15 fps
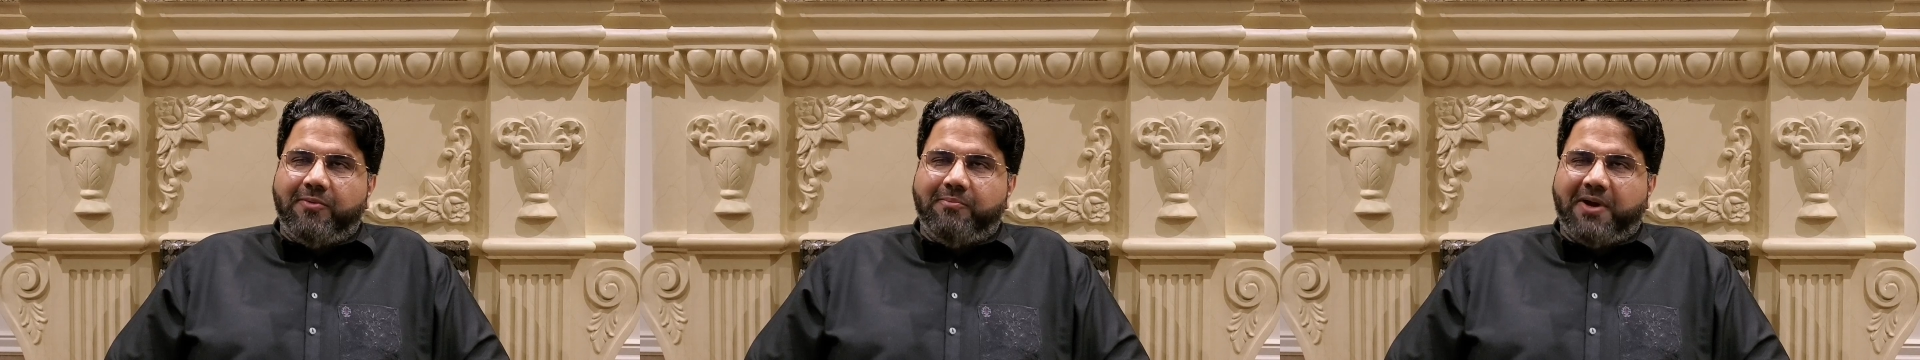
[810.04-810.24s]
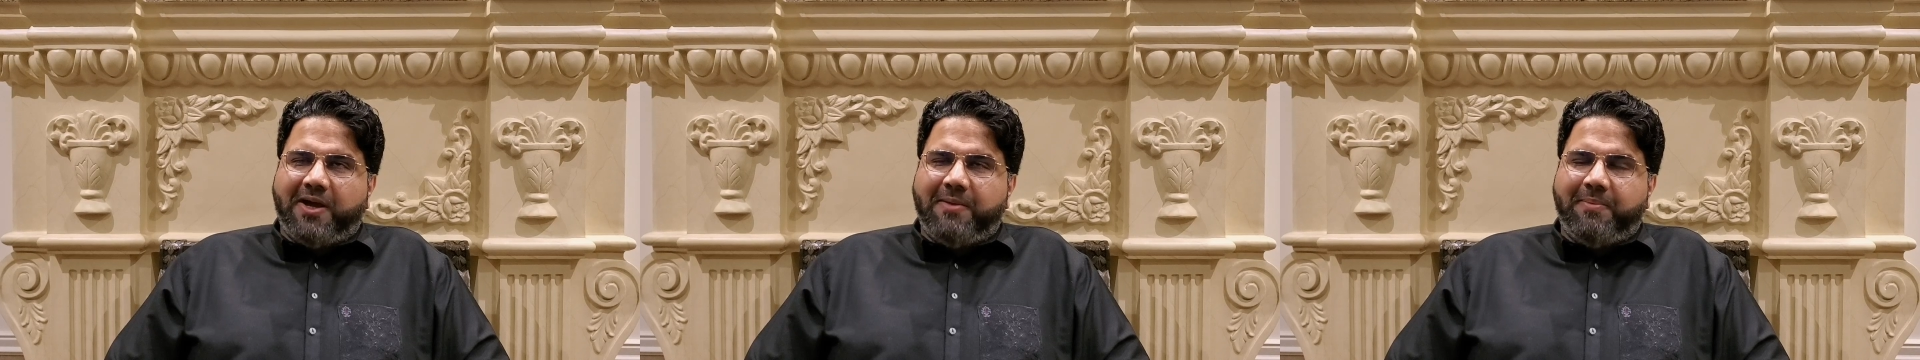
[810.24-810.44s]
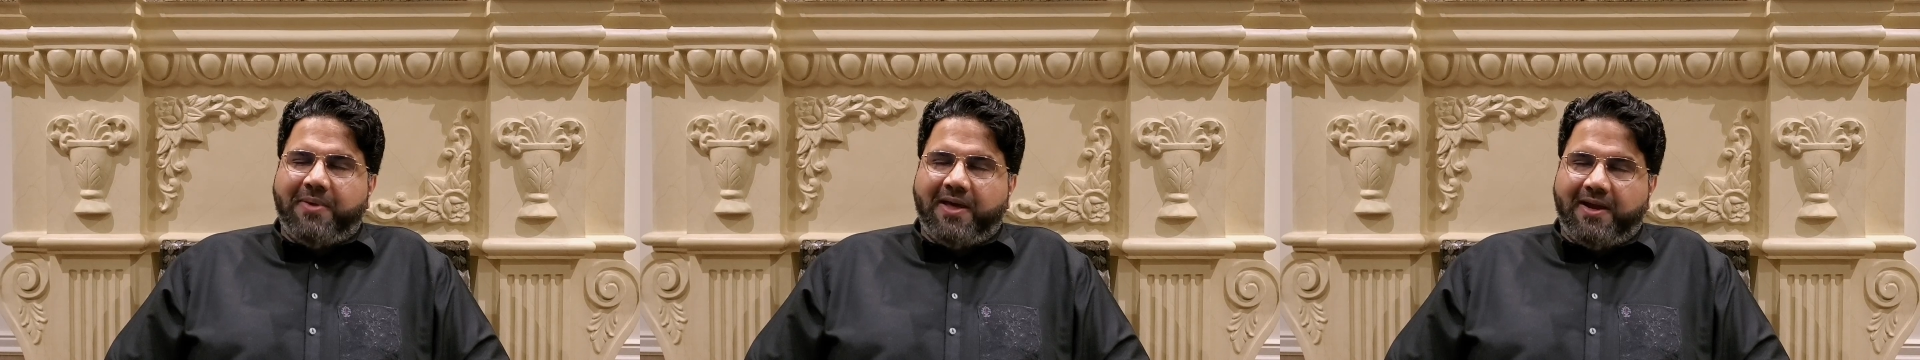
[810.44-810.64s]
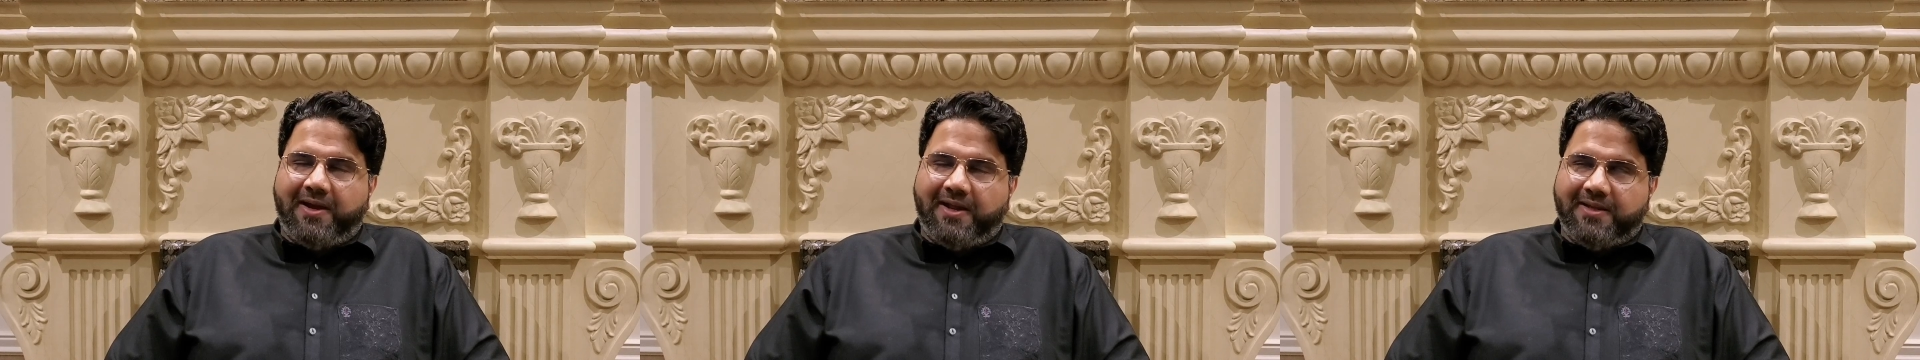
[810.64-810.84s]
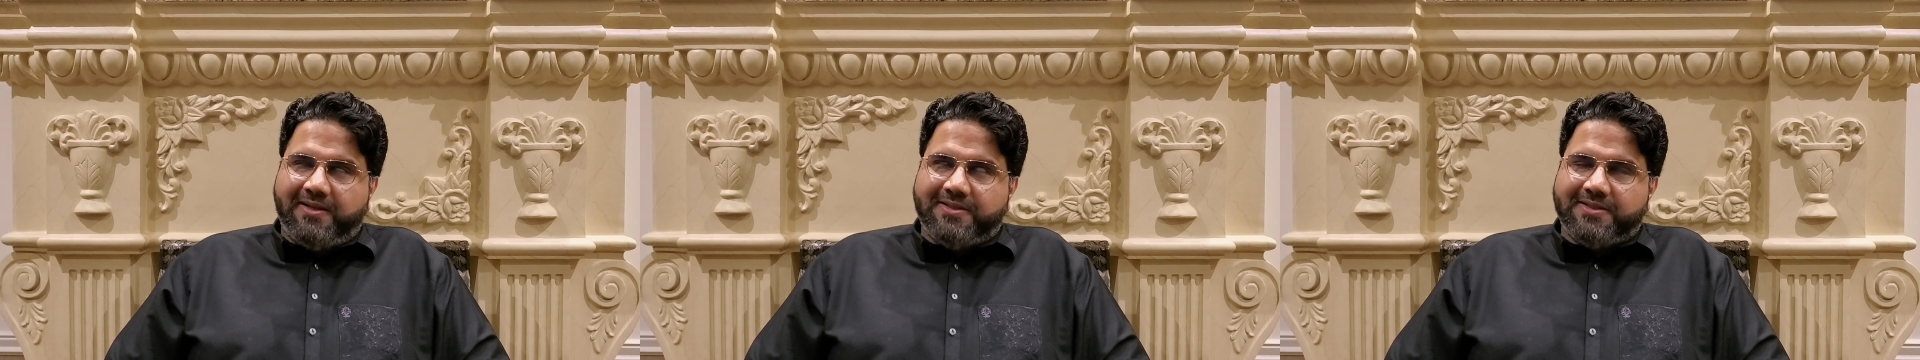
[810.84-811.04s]
my
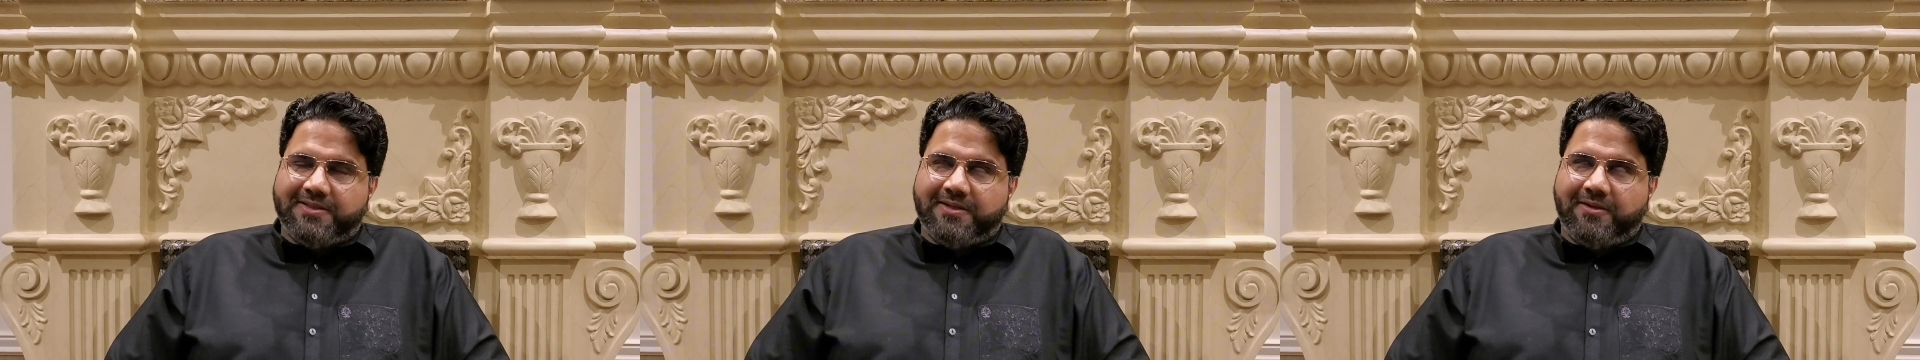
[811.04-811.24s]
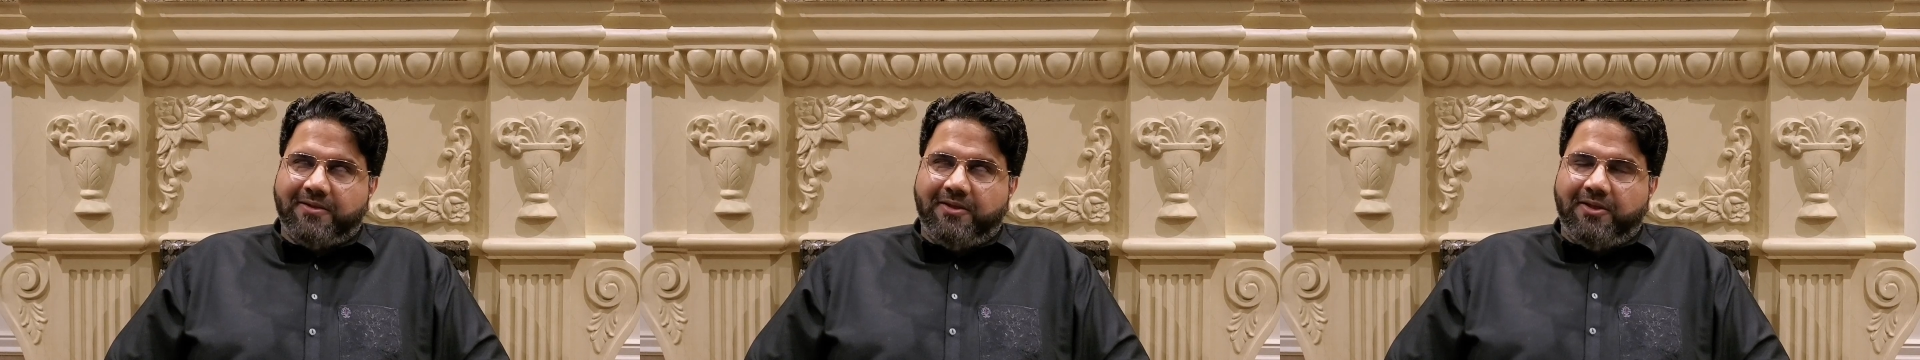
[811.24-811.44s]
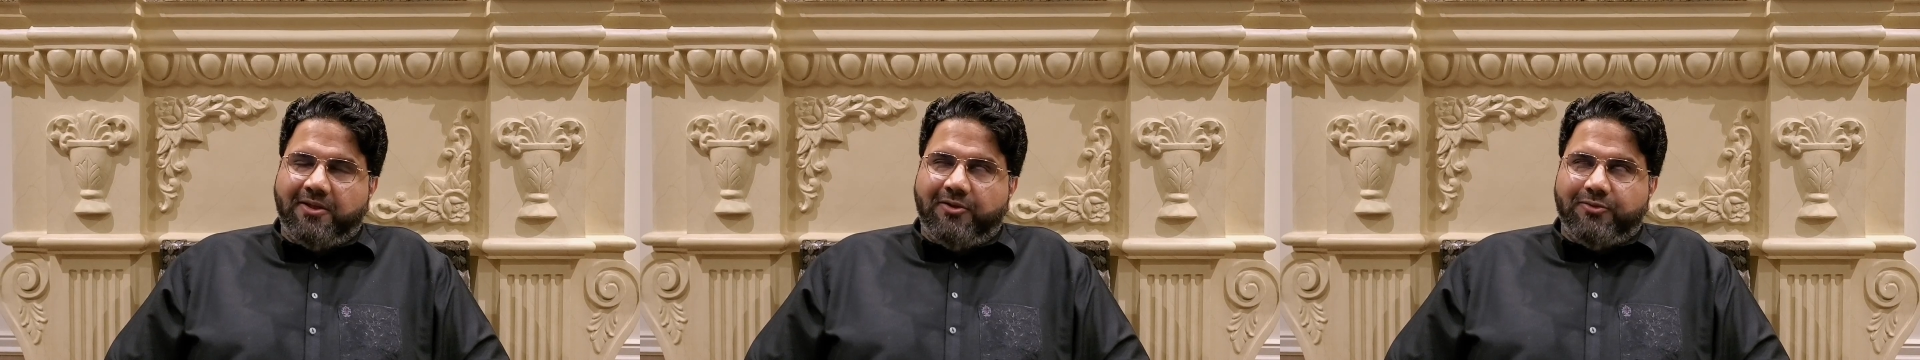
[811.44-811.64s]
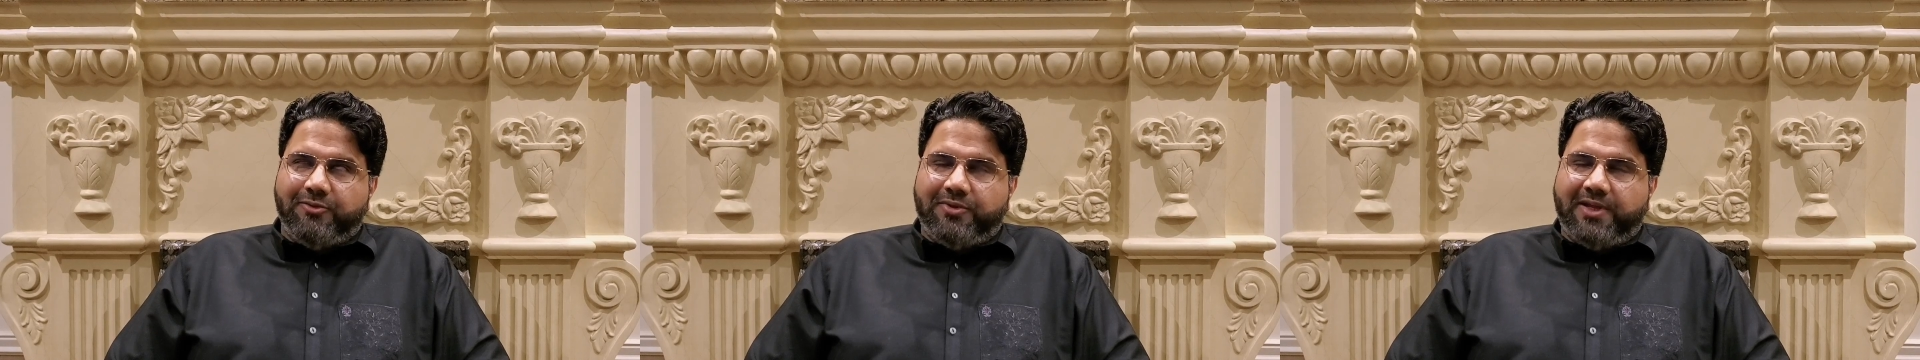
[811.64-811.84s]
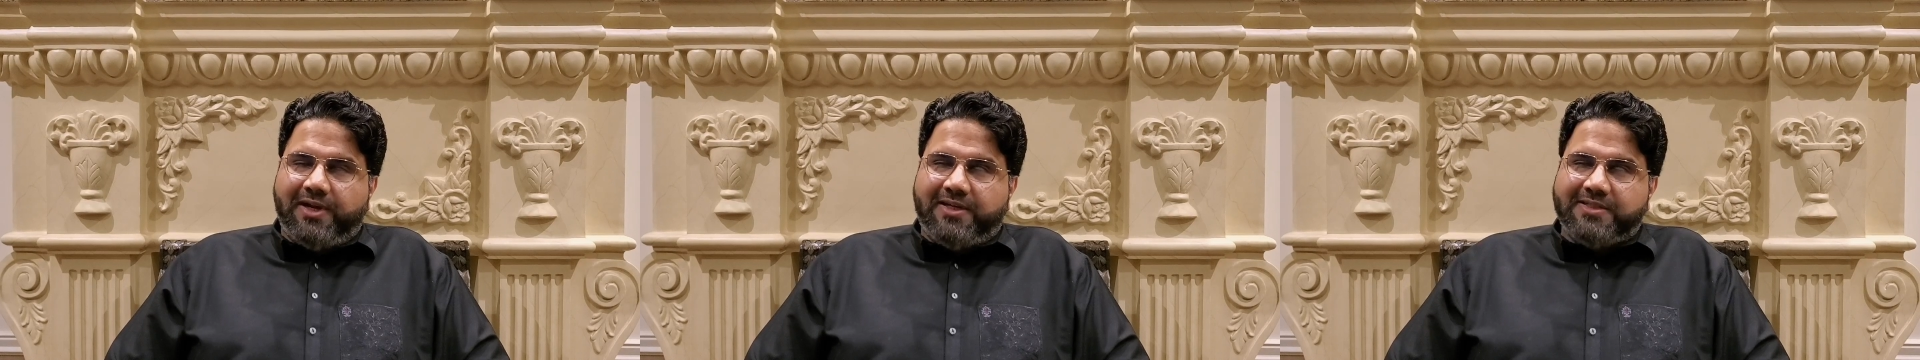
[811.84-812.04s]
paradise.
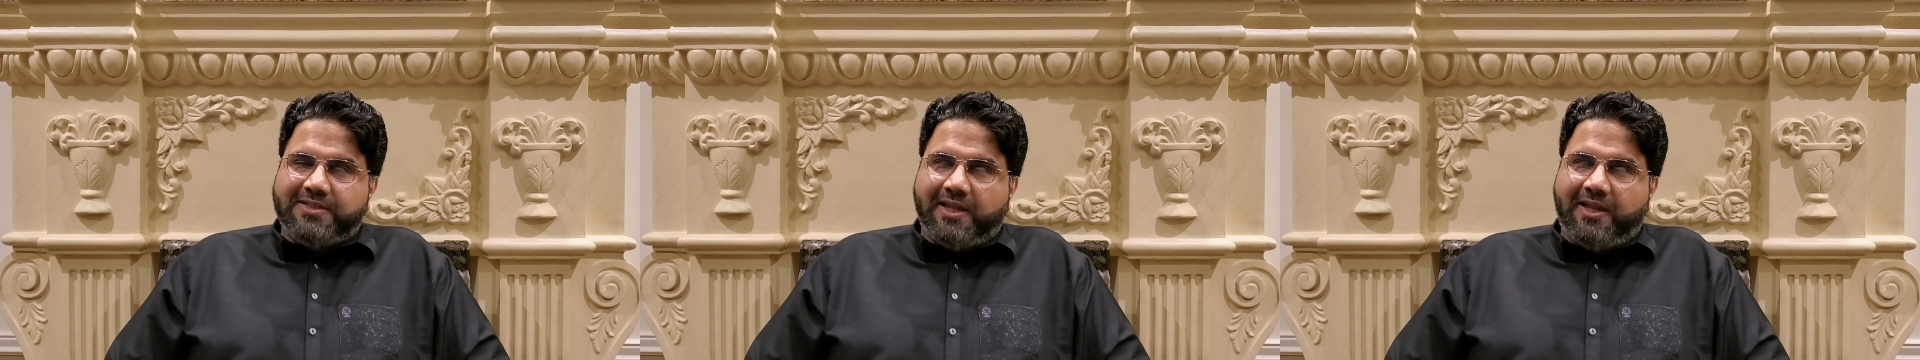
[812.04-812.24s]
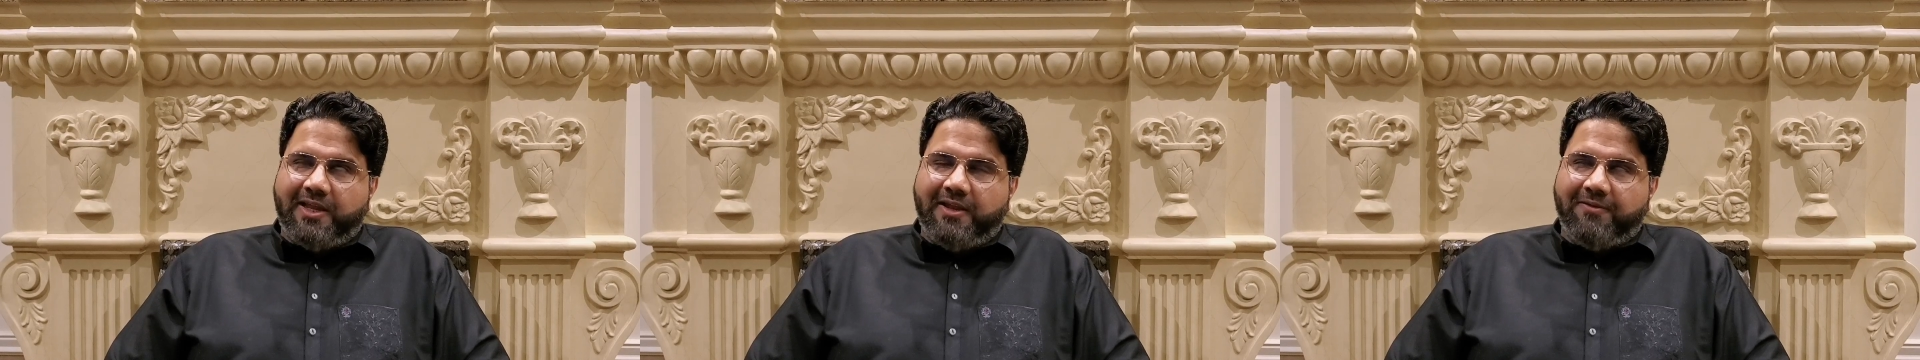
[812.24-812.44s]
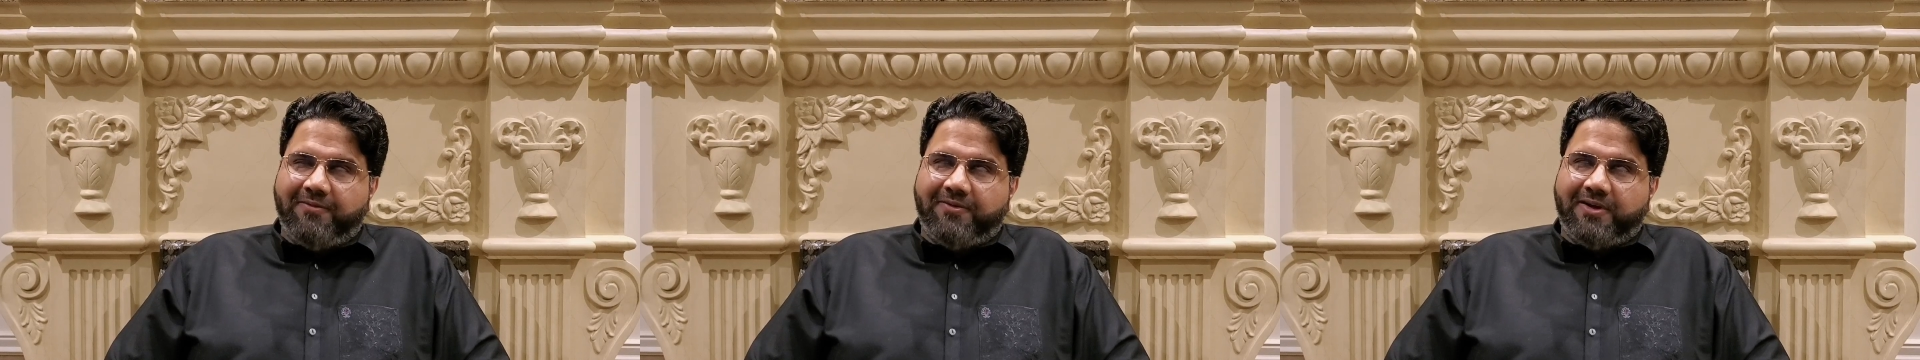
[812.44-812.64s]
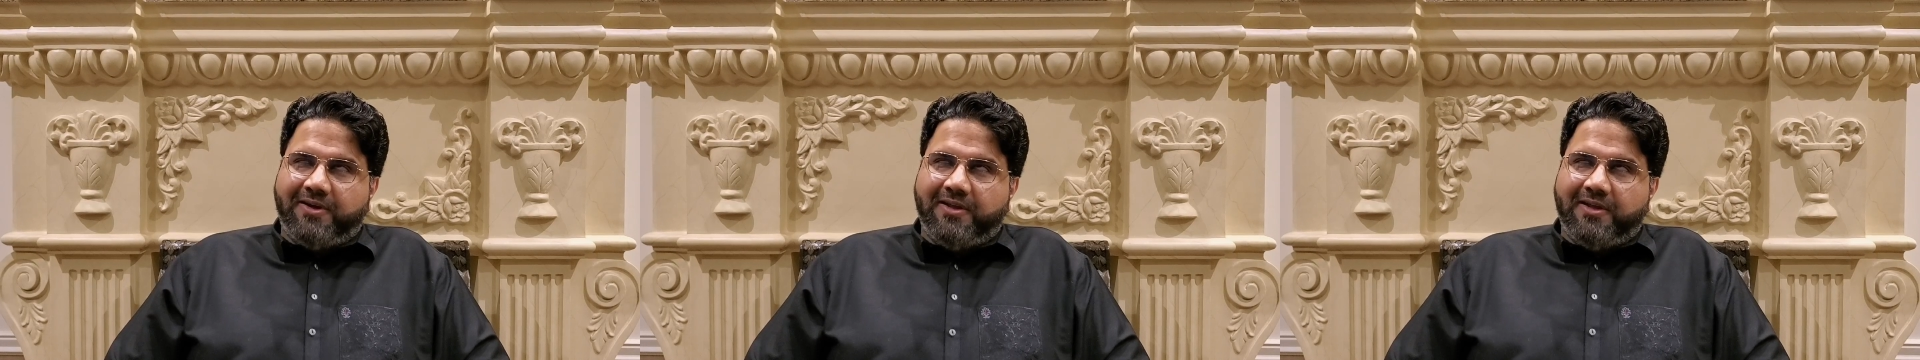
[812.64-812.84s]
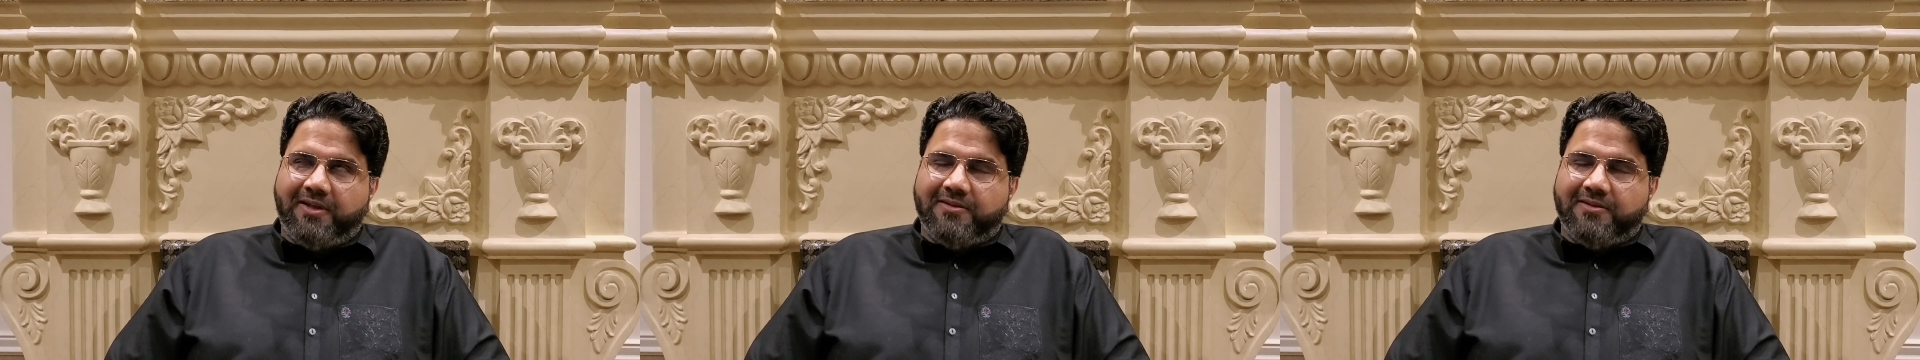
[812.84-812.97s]
So that is a gift